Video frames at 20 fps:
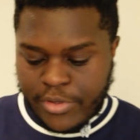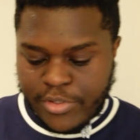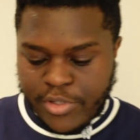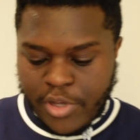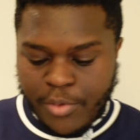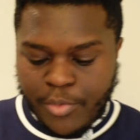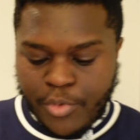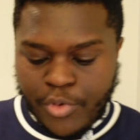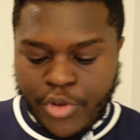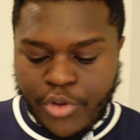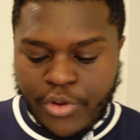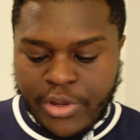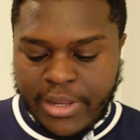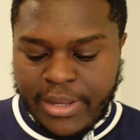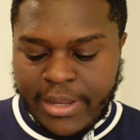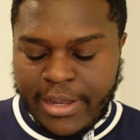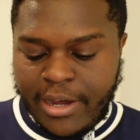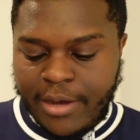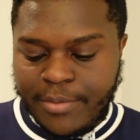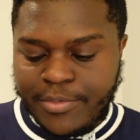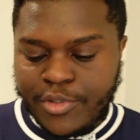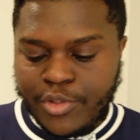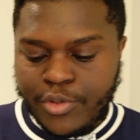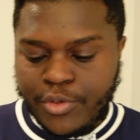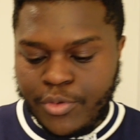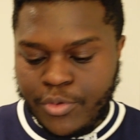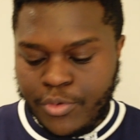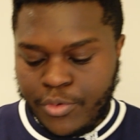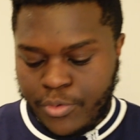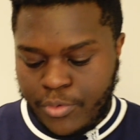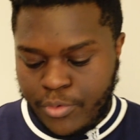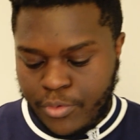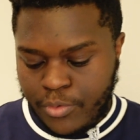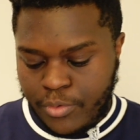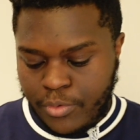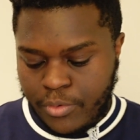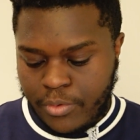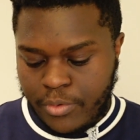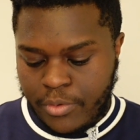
example, you can get up to